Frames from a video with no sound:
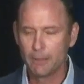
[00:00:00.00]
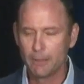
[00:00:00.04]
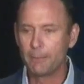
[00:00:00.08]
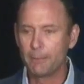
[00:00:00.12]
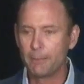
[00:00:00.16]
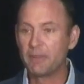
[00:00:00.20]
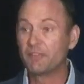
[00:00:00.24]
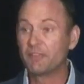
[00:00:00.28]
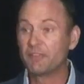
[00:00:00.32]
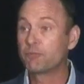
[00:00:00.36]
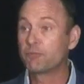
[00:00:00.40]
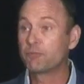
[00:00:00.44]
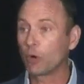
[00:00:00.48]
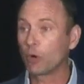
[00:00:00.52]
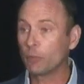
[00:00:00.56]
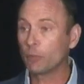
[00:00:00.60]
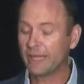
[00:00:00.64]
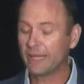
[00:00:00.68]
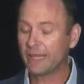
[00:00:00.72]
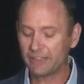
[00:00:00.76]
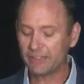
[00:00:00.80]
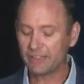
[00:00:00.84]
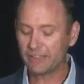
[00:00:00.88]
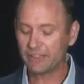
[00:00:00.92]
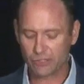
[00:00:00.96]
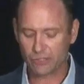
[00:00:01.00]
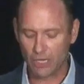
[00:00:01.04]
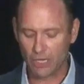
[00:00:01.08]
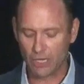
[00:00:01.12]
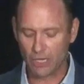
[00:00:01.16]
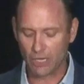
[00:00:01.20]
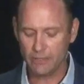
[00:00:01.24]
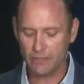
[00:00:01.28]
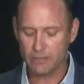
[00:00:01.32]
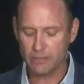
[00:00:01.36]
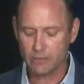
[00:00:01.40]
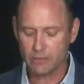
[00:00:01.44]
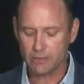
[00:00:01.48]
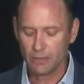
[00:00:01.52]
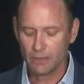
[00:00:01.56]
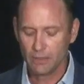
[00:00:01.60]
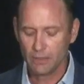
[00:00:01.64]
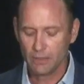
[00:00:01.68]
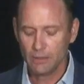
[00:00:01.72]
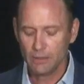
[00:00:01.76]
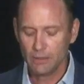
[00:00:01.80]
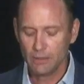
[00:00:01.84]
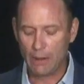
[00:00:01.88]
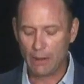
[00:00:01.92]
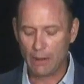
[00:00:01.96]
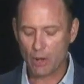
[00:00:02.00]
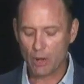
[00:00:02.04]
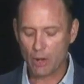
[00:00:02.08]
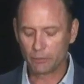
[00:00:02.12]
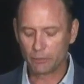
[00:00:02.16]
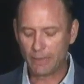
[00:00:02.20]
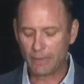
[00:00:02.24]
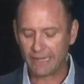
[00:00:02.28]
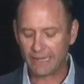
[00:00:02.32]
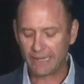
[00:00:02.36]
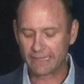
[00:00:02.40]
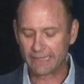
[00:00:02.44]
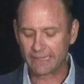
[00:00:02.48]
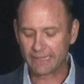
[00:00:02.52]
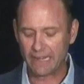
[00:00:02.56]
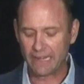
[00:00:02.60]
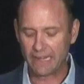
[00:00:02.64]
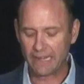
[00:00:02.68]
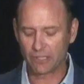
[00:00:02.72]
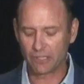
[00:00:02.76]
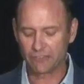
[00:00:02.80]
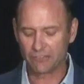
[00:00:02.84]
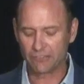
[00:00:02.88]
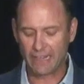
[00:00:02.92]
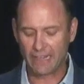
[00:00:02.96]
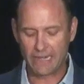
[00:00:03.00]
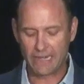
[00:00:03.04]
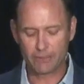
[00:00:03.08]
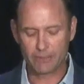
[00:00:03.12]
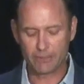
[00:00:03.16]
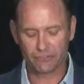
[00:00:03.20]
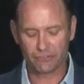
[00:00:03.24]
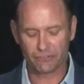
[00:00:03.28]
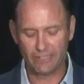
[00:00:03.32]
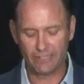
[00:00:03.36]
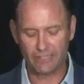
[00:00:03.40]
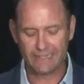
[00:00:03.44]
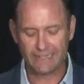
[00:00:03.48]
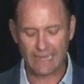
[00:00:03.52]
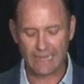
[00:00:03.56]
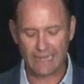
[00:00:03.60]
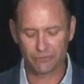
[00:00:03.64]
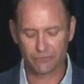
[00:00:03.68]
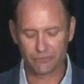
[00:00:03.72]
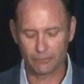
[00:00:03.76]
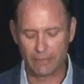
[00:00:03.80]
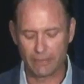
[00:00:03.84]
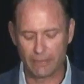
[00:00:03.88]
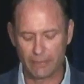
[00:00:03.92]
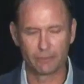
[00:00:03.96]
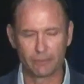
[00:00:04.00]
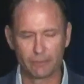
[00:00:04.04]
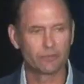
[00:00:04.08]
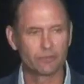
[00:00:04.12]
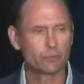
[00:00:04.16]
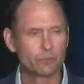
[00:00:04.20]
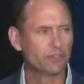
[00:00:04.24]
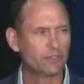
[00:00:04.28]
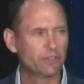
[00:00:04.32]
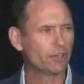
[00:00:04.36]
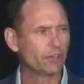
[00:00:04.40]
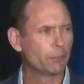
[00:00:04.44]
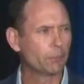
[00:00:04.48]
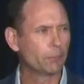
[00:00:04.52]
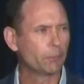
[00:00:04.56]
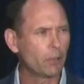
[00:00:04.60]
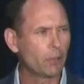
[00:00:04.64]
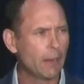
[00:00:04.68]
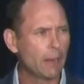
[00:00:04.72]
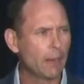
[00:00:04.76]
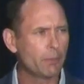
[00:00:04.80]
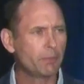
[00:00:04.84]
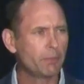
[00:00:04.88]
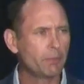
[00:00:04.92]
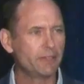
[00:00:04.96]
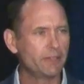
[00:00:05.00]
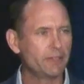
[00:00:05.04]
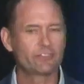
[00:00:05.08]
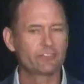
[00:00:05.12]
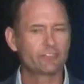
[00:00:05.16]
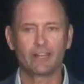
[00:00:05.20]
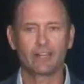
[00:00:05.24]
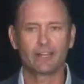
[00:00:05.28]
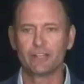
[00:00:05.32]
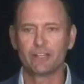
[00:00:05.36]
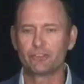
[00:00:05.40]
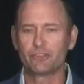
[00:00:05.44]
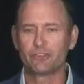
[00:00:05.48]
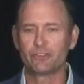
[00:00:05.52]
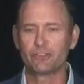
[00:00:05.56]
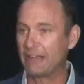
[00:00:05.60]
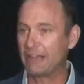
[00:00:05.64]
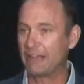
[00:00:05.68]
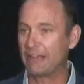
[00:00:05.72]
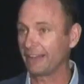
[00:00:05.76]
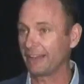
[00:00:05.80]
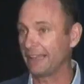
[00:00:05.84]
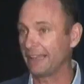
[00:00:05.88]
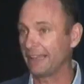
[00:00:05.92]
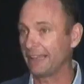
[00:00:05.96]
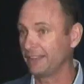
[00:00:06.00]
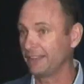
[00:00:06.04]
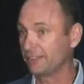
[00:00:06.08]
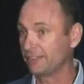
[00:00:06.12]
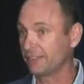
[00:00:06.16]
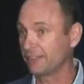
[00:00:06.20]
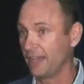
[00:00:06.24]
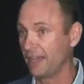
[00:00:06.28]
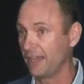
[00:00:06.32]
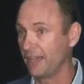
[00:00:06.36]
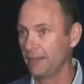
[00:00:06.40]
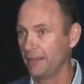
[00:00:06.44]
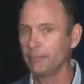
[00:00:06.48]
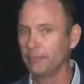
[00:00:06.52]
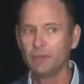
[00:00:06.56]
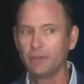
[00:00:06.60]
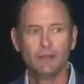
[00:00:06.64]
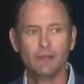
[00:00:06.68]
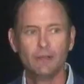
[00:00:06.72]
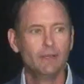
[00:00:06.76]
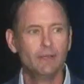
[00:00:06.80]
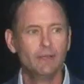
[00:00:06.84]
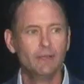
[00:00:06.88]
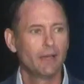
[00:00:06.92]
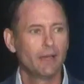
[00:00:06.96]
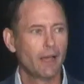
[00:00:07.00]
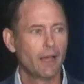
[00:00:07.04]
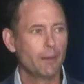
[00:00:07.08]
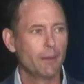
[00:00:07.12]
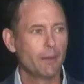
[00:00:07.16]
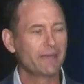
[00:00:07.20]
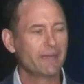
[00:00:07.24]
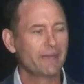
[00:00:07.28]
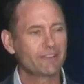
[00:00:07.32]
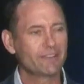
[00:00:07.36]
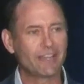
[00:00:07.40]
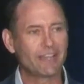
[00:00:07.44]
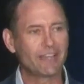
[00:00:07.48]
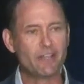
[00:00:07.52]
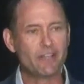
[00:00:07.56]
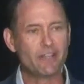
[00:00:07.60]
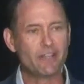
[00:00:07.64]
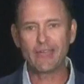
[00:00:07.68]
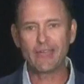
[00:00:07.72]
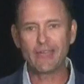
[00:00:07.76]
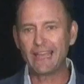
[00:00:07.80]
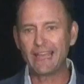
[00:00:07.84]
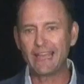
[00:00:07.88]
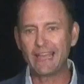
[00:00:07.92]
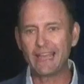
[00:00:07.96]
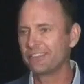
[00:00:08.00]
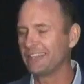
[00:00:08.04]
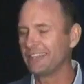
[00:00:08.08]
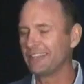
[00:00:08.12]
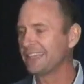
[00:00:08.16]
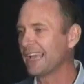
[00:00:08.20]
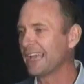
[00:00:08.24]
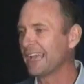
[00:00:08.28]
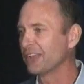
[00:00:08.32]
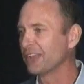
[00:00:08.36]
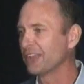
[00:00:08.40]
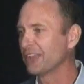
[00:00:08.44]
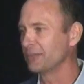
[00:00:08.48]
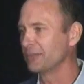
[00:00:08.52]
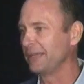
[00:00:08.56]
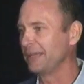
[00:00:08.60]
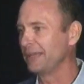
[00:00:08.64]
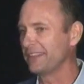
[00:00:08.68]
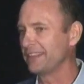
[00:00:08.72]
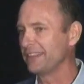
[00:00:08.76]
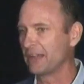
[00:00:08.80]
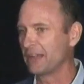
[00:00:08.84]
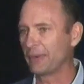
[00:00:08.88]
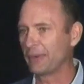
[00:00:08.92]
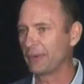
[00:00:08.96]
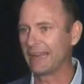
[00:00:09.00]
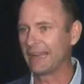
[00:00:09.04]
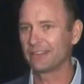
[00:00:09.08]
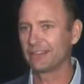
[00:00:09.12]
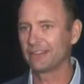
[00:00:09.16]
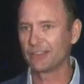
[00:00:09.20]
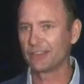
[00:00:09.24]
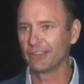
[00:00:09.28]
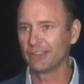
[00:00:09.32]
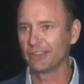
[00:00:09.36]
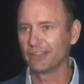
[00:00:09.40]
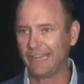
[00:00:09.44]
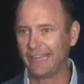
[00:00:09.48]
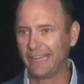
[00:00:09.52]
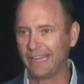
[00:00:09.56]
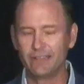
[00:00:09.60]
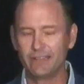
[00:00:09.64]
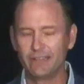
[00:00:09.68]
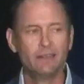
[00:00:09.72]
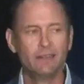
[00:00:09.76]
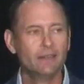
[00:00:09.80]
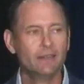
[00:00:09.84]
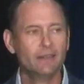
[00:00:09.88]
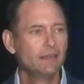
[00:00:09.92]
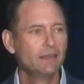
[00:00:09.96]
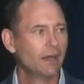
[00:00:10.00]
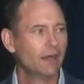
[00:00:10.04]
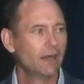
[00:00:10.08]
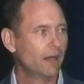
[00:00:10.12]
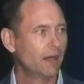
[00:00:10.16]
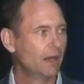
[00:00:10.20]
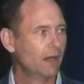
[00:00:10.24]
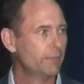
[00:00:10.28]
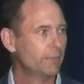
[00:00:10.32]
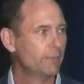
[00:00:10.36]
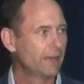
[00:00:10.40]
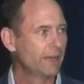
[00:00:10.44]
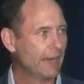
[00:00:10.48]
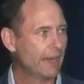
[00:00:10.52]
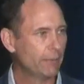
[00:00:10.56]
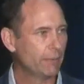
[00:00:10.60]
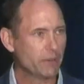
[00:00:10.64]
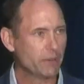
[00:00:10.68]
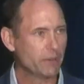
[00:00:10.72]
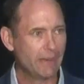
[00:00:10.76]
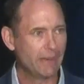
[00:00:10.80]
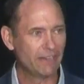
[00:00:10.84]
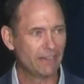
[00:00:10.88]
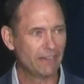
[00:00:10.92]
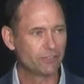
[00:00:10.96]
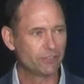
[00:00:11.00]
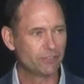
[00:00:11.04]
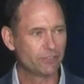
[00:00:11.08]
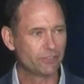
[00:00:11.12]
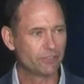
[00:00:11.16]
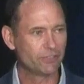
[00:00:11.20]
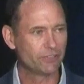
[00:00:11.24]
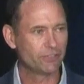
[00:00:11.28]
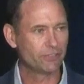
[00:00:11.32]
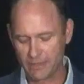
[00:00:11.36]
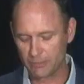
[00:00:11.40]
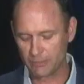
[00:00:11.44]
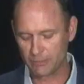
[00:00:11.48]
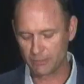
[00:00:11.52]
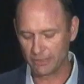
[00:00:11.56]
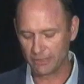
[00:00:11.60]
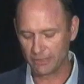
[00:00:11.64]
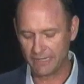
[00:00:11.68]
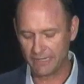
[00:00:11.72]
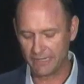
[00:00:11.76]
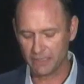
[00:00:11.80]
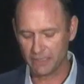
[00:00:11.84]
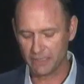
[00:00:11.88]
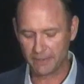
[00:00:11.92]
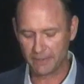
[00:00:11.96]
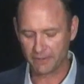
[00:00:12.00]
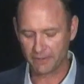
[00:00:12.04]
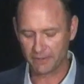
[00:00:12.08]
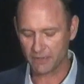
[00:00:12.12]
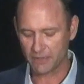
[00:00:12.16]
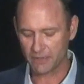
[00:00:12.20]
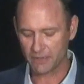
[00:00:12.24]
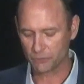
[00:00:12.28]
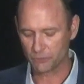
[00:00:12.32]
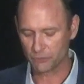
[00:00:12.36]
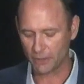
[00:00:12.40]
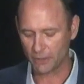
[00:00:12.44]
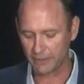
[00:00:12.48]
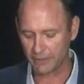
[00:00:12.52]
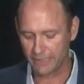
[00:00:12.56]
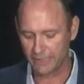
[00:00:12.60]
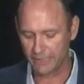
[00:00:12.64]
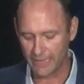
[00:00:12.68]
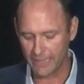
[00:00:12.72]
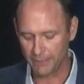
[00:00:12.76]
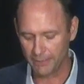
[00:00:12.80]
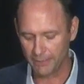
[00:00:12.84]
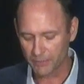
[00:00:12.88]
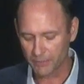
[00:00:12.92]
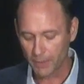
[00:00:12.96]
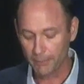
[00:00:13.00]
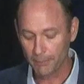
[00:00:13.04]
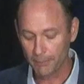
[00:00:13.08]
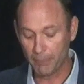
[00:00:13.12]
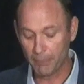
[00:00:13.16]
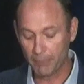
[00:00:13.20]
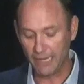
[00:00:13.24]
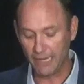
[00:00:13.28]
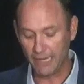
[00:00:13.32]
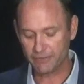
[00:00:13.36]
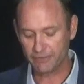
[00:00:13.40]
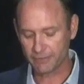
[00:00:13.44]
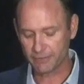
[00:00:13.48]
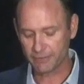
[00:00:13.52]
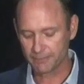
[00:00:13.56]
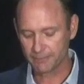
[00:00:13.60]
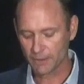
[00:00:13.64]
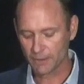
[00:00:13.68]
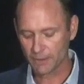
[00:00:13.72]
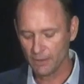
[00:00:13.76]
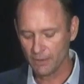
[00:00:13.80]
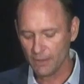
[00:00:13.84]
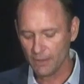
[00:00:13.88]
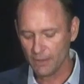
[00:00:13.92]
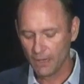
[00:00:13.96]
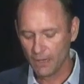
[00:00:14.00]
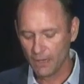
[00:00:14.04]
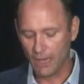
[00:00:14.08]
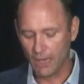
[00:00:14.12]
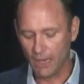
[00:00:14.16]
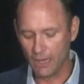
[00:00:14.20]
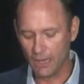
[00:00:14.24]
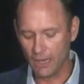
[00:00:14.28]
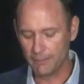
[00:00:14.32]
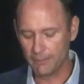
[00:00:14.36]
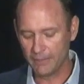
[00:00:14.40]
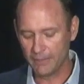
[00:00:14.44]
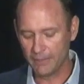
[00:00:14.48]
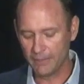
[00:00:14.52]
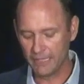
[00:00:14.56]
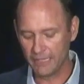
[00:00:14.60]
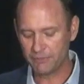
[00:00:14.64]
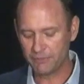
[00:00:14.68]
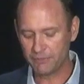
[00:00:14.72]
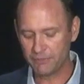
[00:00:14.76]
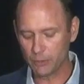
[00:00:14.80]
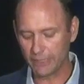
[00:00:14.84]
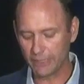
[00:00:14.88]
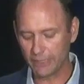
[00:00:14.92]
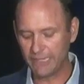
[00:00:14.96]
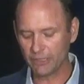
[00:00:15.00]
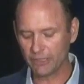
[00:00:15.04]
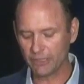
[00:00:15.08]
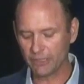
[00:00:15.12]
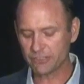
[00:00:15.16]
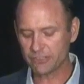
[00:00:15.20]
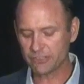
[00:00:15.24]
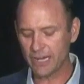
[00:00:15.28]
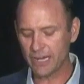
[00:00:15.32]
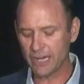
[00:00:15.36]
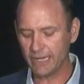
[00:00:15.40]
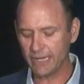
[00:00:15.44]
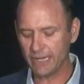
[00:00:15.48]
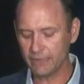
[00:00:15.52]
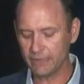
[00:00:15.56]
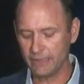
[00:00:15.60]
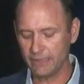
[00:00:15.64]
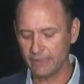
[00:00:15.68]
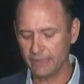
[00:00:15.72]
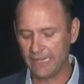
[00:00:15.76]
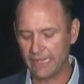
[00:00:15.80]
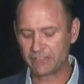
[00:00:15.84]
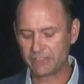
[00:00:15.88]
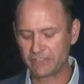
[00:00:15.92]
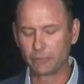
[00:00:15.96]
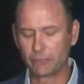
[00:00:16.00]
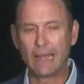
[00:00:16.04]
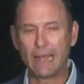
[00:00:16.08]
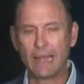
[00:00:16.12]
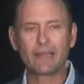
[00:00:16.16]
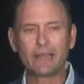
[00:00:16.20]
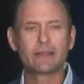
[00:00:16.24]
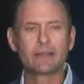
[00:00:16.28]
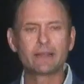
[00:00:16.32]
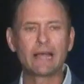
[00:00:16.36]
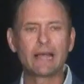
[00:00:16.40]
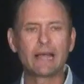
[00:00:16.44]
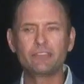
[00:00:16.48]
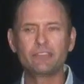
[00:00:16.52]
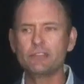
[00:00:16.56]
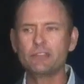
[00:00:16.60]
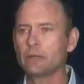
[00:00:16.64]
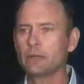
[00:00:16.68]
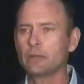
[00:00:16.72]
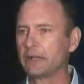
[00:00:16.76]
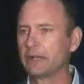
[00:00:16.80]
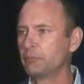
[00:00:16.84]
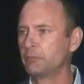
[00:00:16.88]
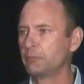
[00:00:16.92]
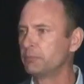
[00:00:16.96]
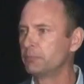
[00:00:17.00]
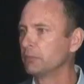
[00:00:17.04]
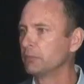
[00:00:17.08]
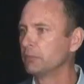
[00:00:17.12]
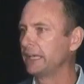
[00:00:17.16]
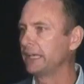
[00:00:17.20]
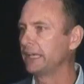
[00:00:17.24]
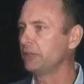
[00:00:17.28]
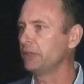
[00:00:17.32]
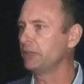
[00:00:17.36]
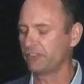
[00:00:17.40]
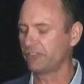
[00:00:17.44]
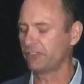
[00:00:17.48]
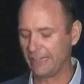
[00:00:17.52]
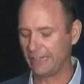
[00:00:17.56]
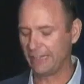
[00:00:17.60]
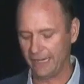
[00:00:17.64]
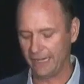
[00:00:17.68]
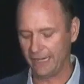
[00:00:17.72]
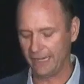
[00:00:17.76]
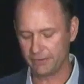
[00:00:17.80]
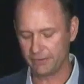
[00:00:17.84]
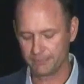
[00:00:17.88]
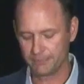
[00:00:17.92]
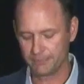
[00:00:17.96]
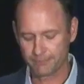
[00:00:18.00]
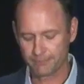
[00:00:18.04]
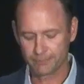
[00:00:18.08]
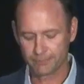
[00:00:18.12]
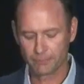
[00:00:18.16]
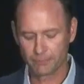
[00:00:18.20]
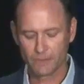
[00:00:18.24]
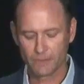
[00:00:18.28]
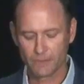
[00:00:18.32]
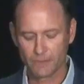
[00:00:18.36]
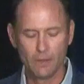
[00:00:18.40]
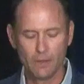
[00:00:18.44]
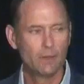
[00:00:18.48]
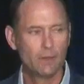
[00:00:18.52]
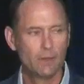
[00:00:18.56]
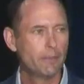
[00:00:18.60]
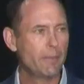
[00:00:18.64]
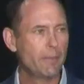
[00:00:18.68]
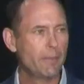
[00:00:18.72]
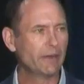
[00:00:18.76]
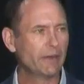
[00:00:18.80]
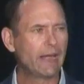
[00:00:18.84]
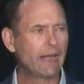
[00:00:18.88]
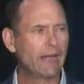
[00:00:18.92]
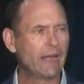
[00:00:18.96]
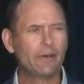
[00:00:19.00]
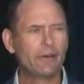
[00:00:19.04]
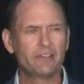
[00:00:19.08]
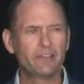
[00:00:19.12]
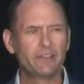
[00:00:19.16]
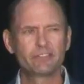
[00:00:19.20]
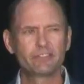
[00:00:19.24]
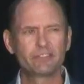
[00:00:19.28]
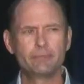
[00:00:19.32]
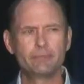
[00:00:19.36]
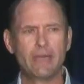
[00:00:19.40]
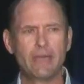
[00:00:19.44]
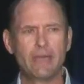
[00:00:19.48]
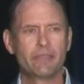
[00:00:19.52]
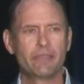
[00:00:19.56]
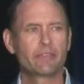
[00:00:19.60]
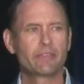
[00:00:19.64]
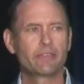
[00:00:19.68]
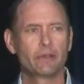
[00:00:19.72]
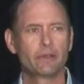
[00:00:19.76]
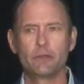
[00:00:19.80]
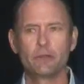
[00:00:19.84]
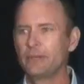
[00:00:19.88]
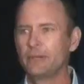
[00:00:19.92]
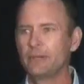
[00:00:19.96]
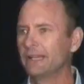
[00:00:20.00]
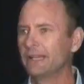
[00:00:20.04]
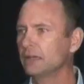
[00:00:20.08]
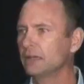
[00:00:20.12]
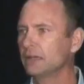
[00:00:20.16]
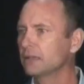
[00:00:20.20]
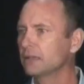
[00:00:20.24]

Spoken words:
Before we get started, I want to recognize our Sanibel City Council members, which are probably stuck in traffic at this time, because I know a City Council meeting that ran a little late, and I would imagine most of them are lined up on the causeway right now. But if you are here tonight, as I recognize you, I'd like you to stand. Mayor Holly Smith, are you here?